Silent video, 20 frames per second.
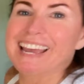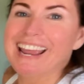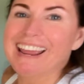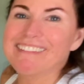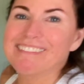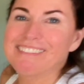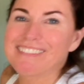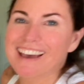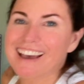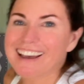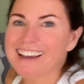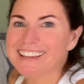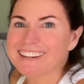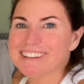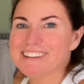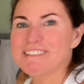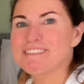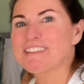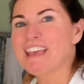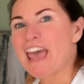And that
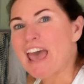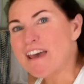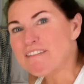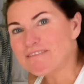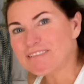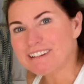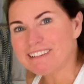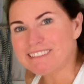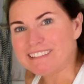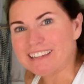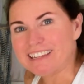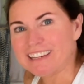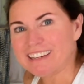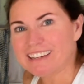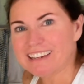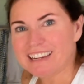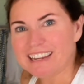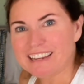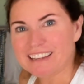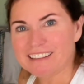is
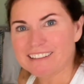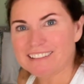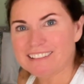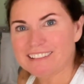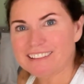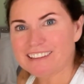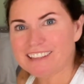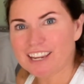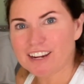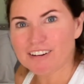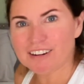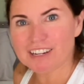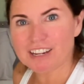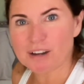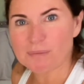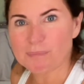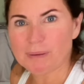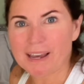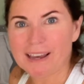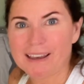everything in the
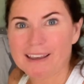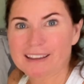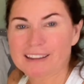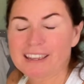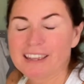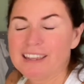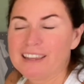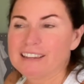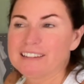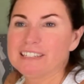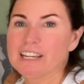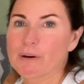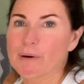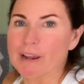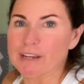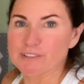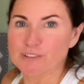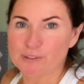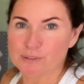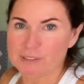carry-on bag. Now I
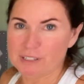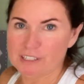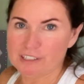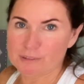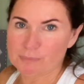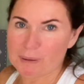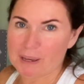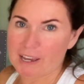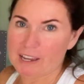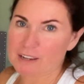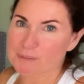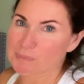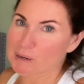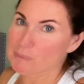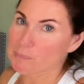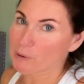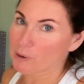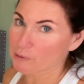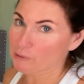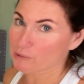do need to pack my
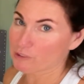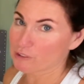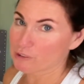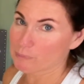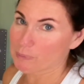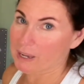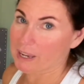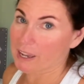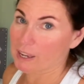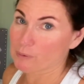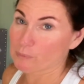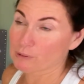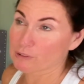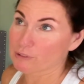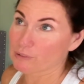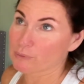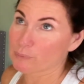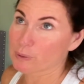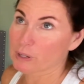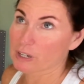personal bag, which
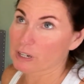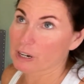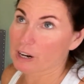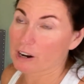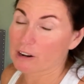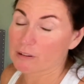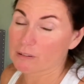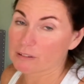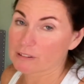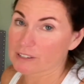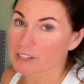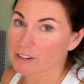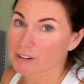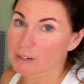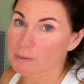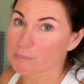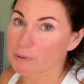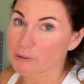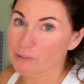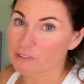is where I'll carry
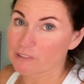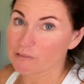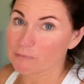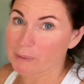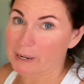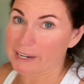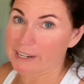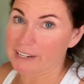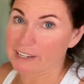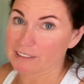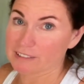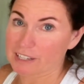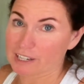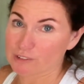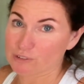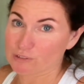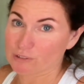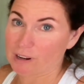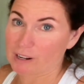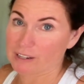most of my
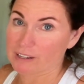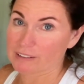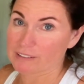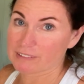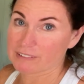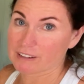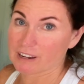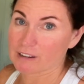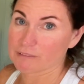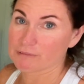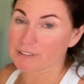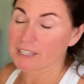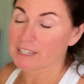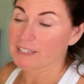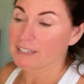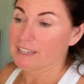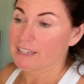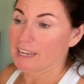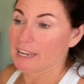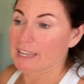electronic stuff.
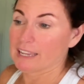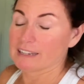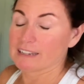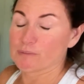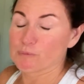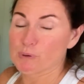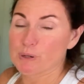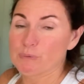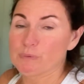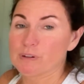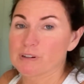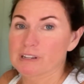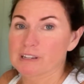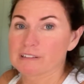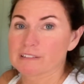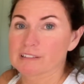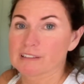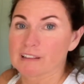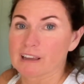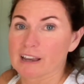And we will get
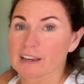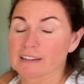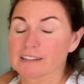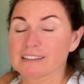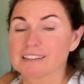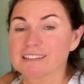to that